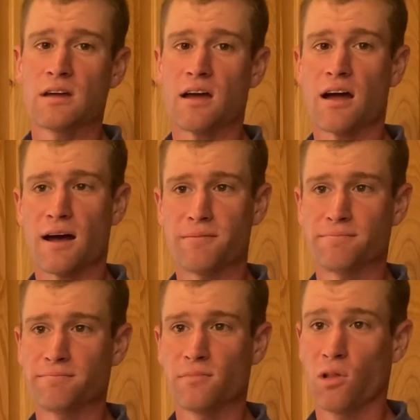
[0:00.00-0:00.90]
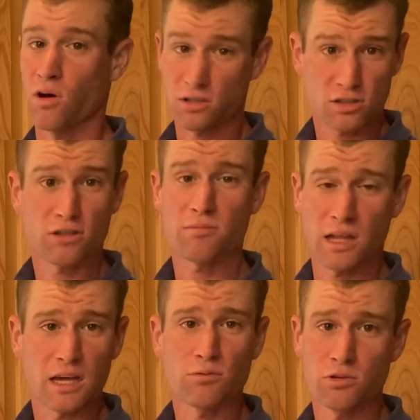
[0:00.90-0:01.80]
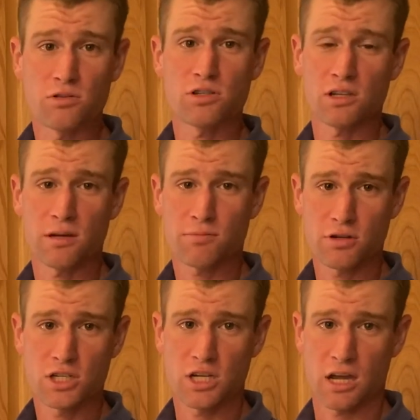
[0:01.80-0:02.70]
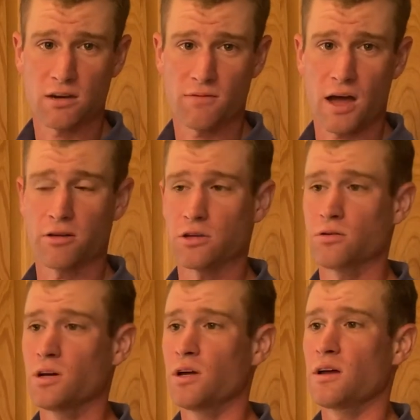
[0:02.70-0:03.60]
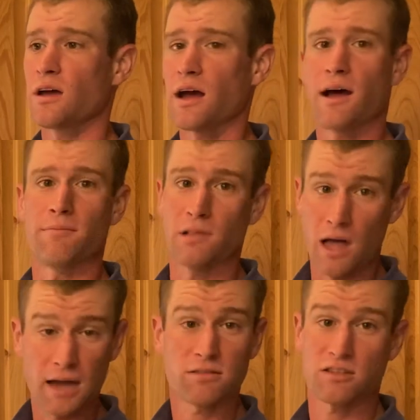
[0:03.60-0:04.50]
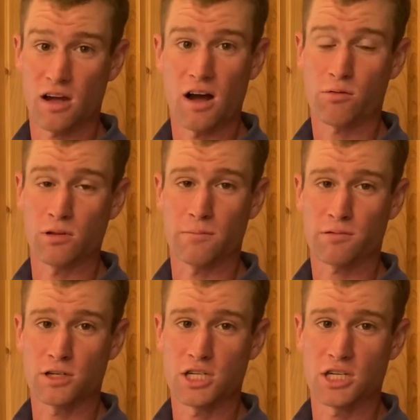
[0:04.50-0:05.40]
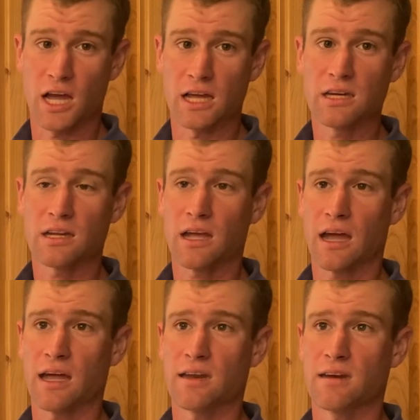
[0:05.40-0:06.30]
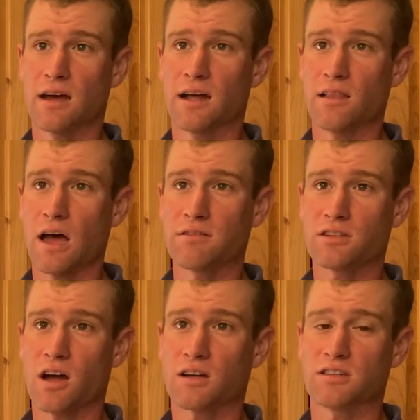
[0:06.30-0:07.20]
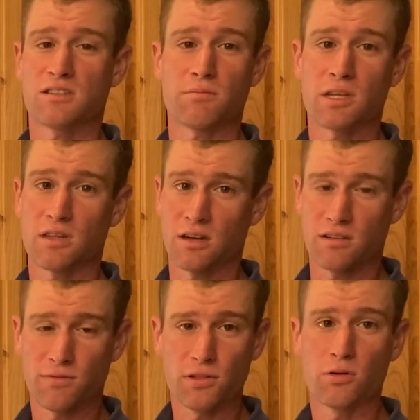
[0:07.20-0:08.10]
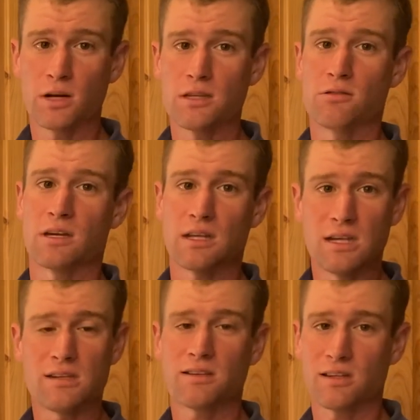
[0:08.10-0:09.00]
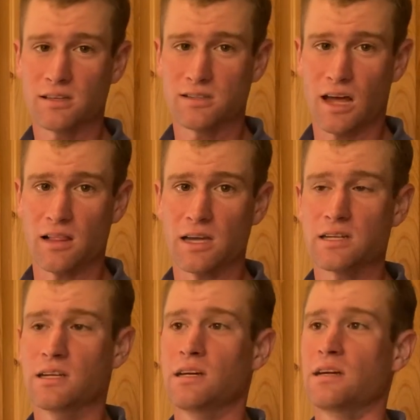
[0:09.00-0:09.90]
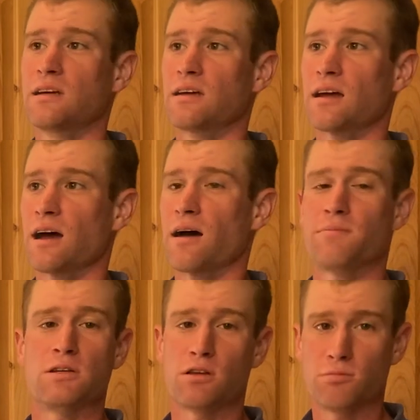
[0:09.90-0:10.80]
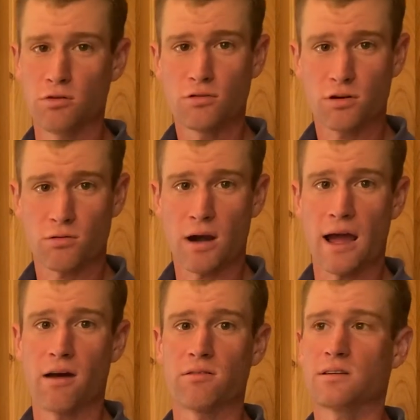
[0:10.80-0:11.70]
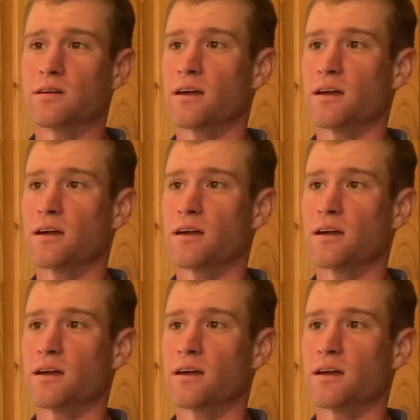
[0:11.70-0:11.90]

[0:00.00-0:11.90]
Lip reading: Long-term, land will usually appreciate in value. Livestock will appreciate, and livestock is something that is fluid. You can easily sell it. You can move it around.